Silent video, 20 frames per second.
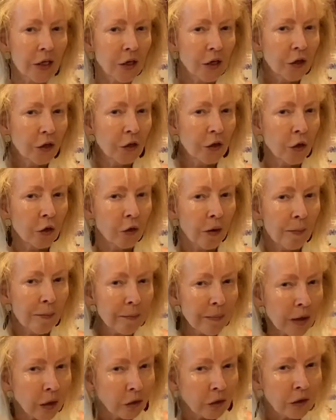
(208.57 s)
Your
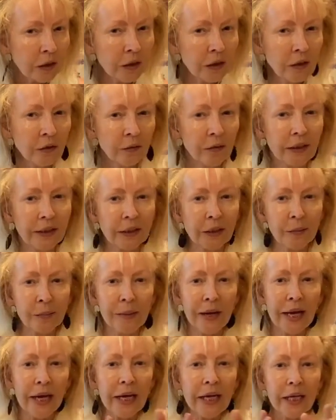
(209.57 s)
emotional
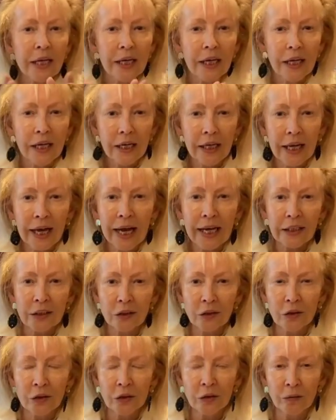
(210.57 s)
resume
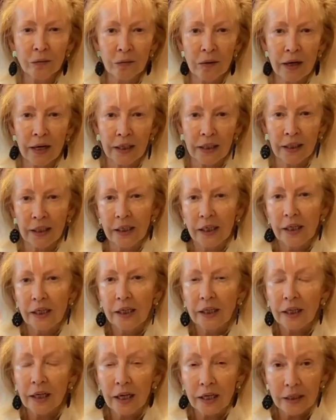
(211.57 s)
gets to run
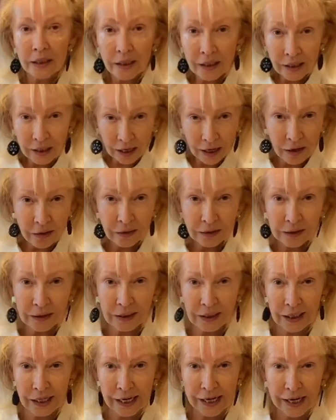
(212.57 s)

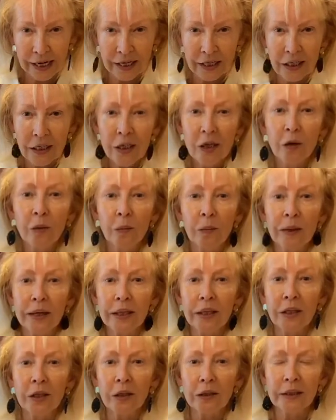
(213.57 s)
concurrently with
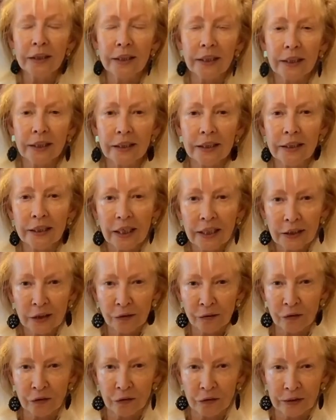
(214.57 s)
your
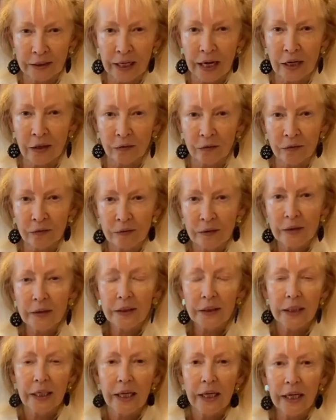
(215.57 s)
successful self
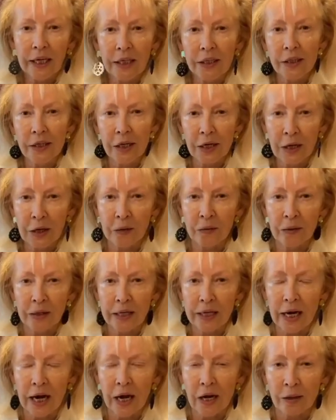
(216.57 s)
in the here and
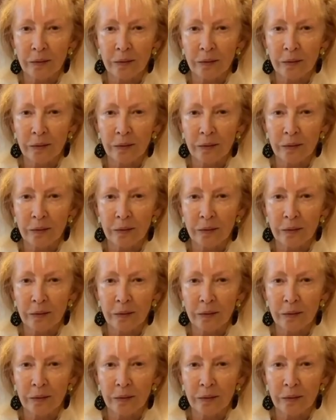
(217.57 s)
now.